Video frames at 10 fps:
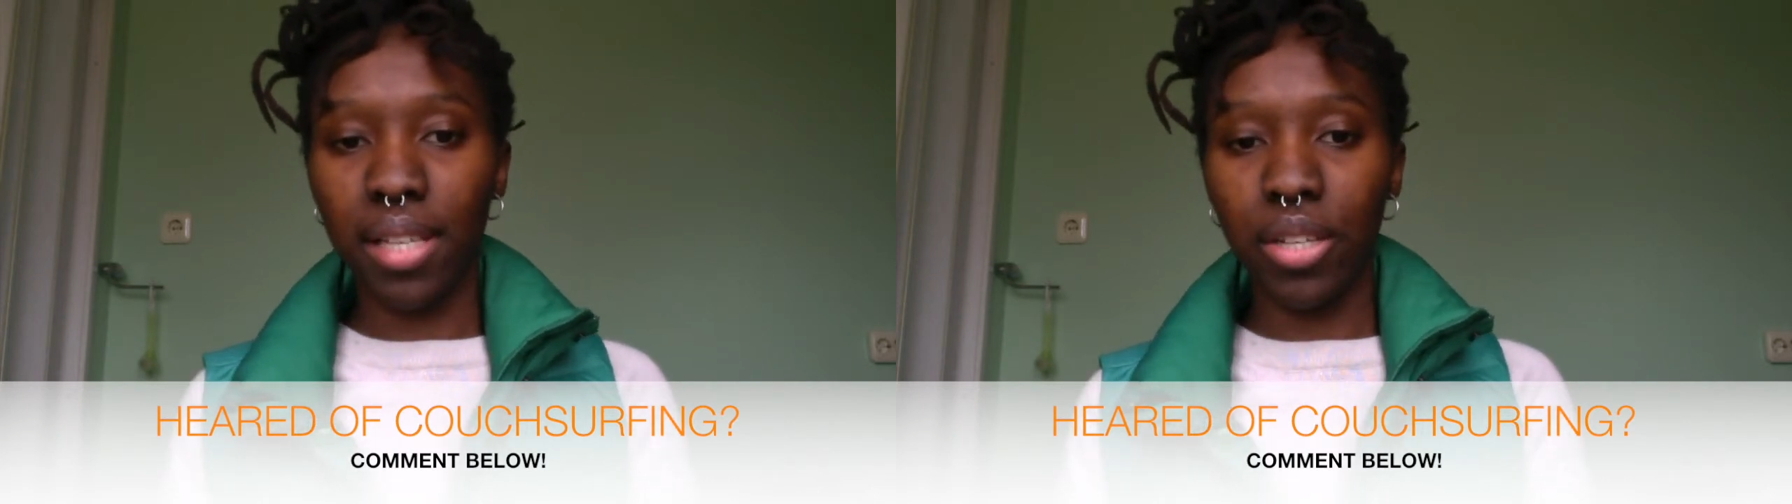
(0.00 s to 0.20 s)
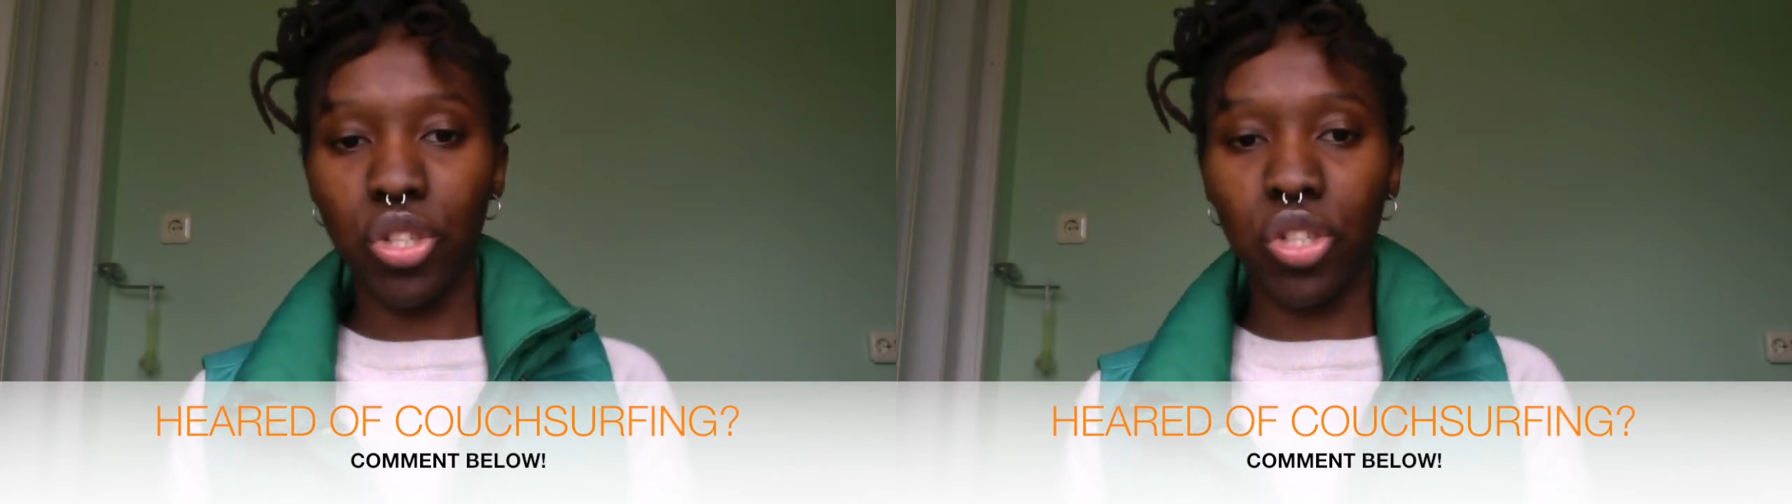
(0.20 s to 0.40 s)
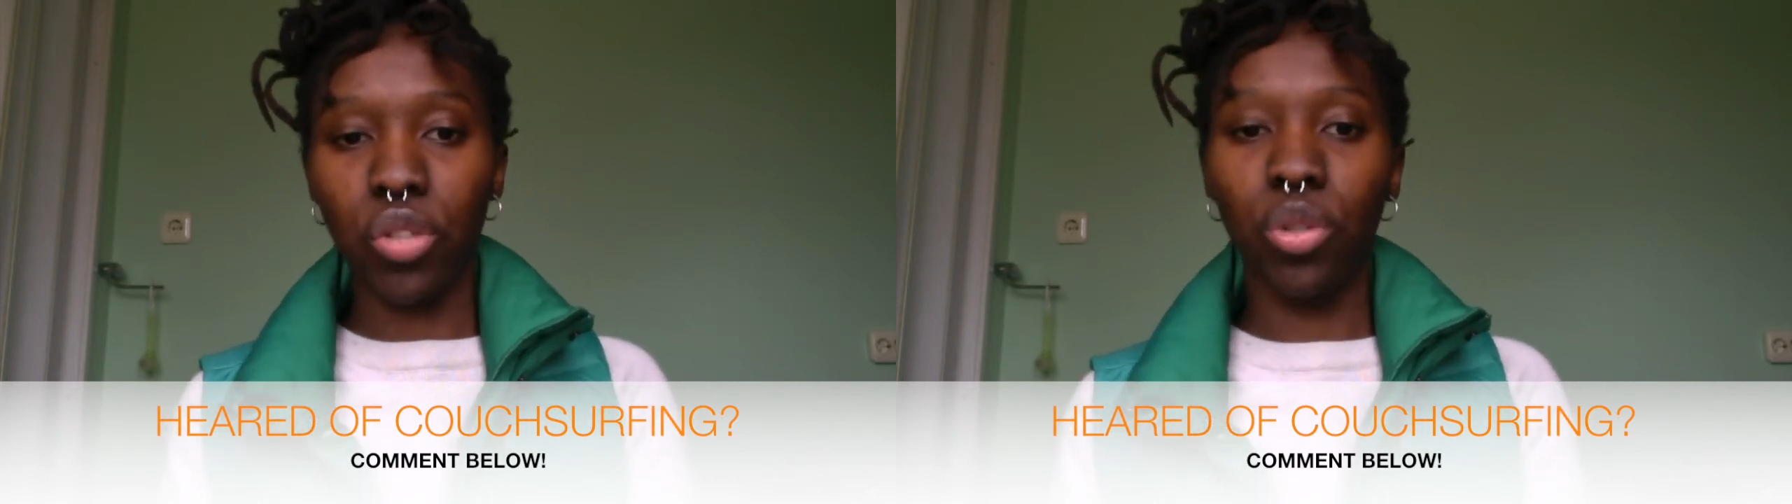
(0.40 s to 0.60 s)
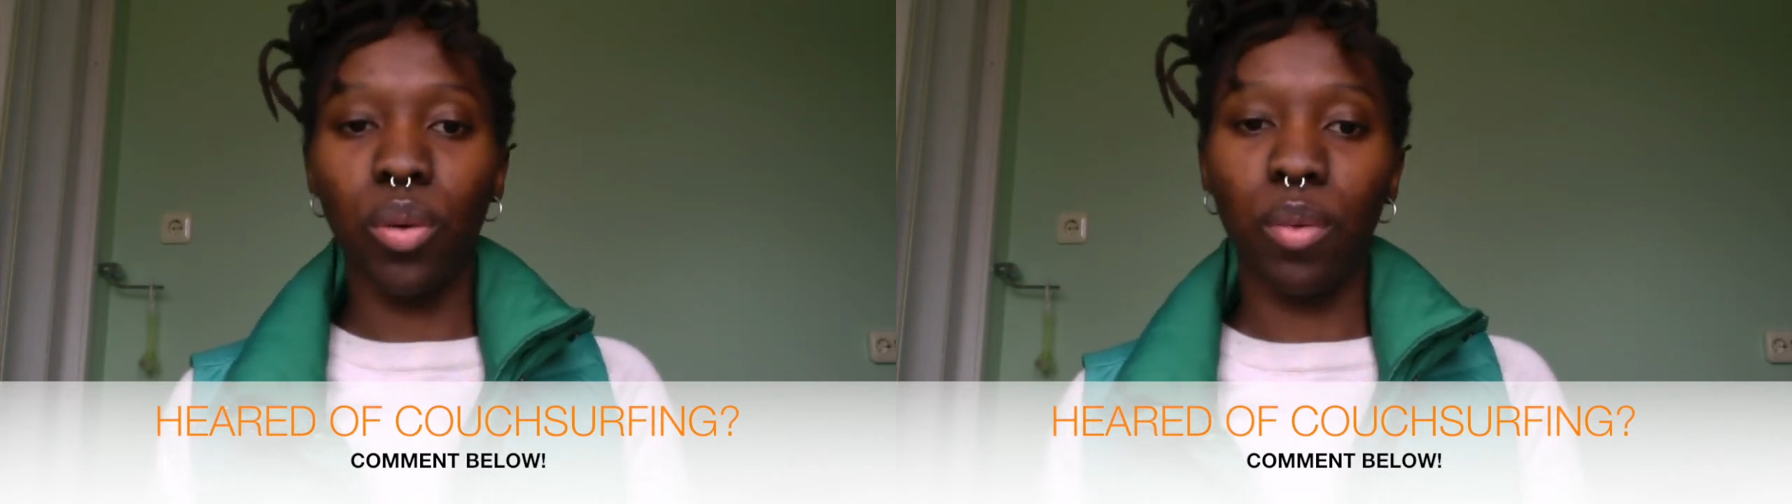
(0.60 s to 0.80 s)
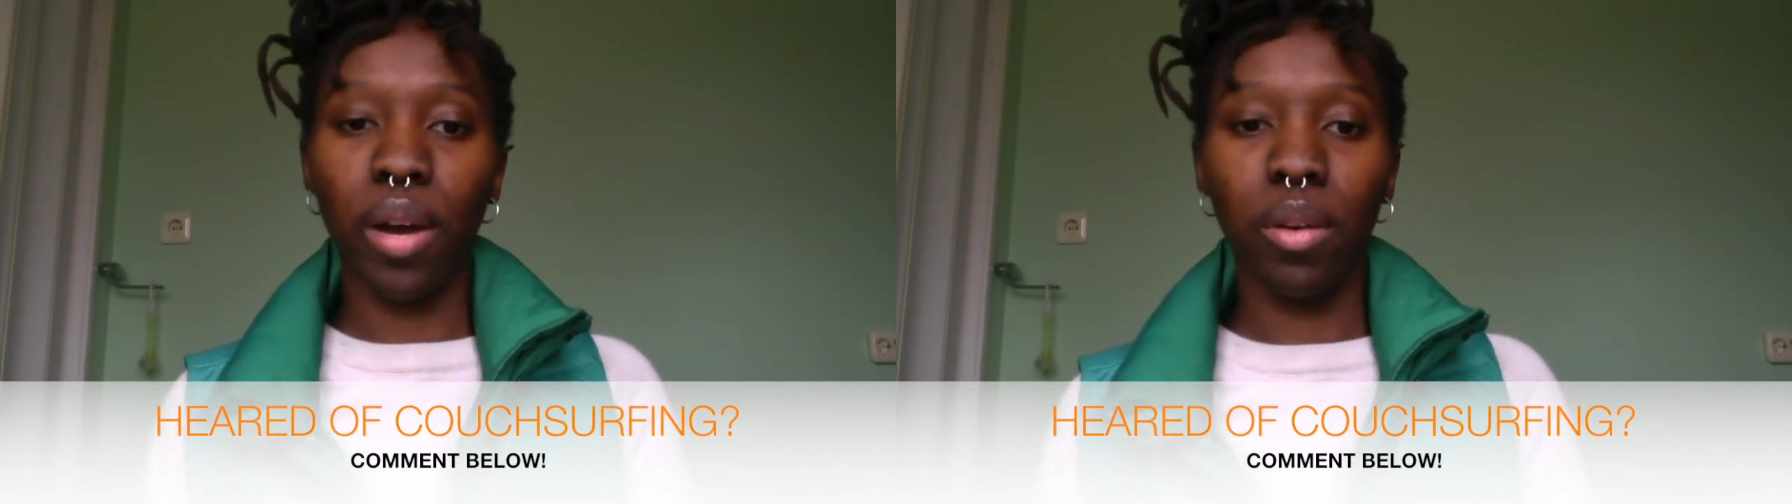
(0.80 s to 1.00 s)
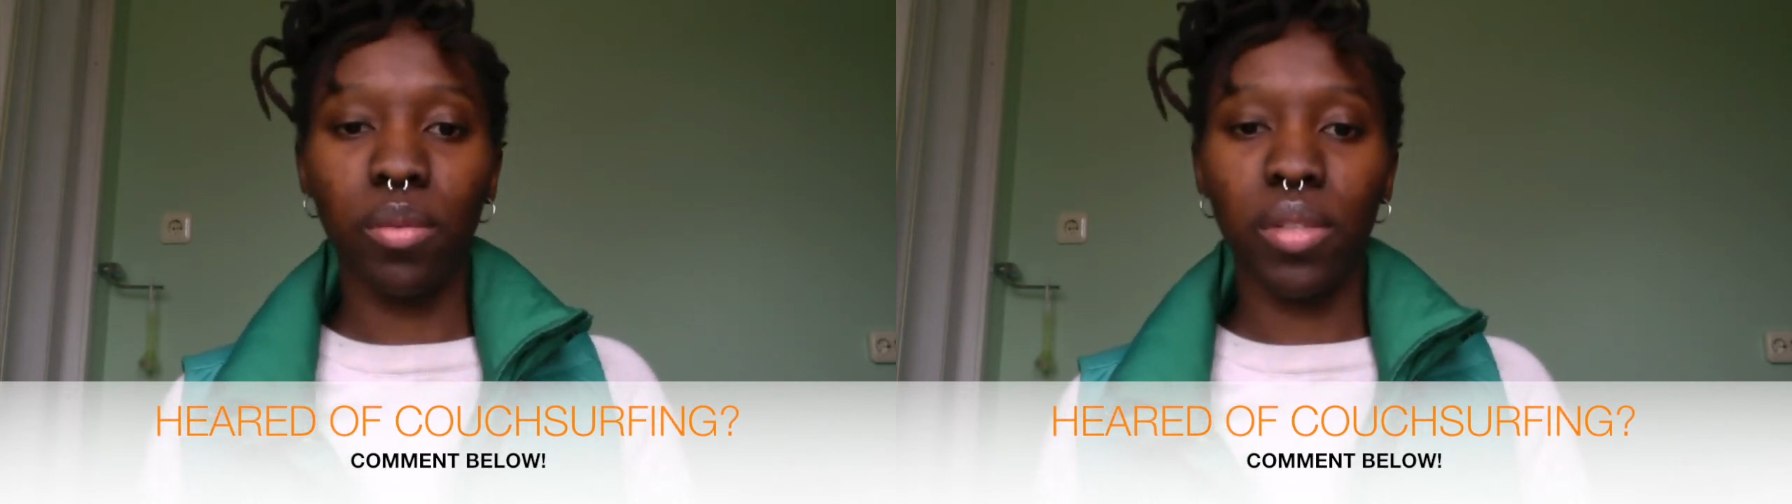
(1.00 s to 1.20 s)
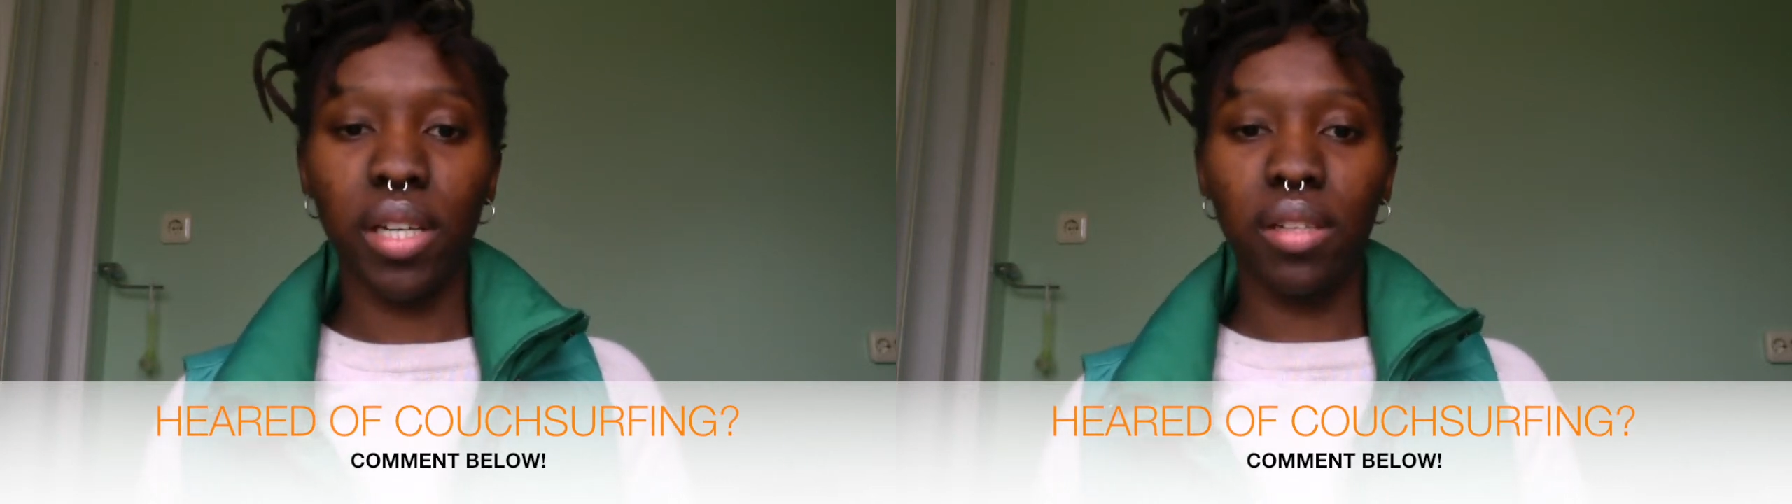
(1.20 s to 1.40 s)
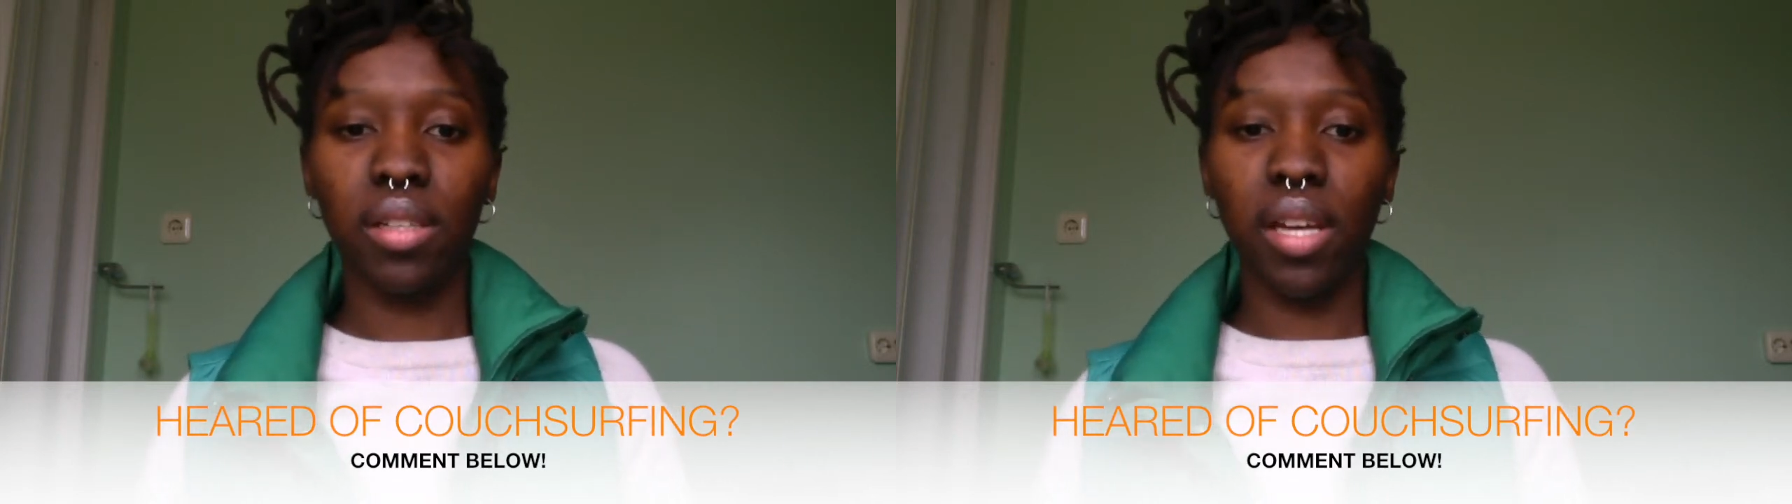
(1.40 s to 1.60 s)
They can show you around
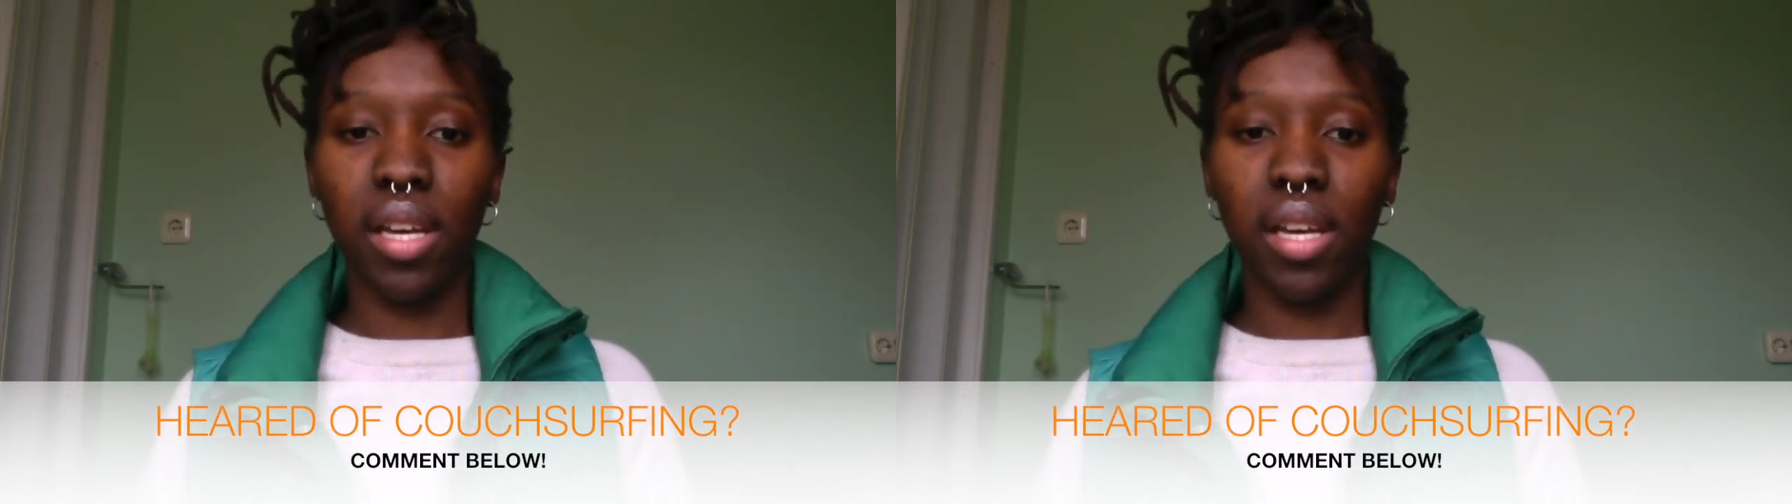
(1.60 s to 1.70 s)
and